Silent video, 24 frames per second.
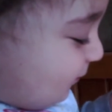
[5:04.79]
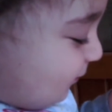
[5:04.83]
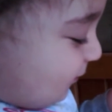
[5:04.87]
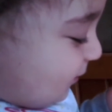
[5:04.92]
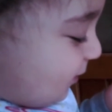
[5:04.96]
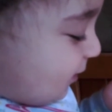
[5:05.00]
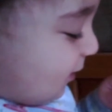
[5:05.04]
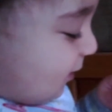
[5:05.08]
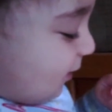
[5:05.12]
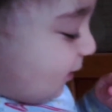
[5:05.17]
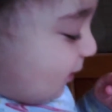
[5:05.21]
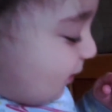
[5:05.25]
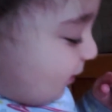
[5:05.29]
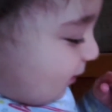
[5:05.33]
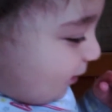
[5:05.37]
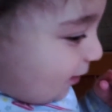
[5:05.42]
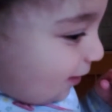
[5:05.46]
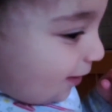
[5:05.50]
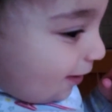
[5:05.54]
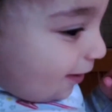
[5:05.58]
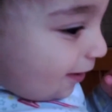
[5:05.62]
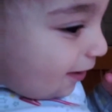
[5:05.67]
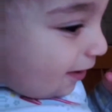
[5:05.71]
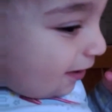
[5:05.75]

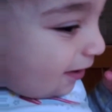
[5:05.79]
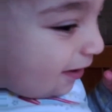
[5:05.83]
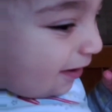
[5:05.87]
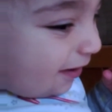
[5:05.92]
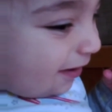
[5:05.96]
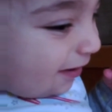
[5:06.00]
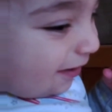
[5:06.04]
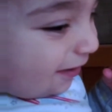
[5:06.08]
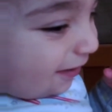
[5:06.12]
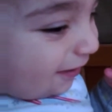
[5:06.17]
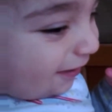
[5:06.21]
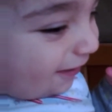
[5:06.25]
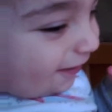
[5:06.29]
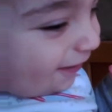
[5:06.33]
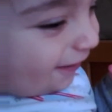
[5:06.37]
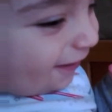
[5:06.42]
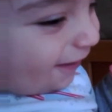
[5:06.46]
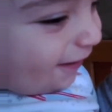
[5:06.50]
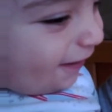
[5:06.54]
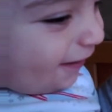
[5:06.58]
[no speech]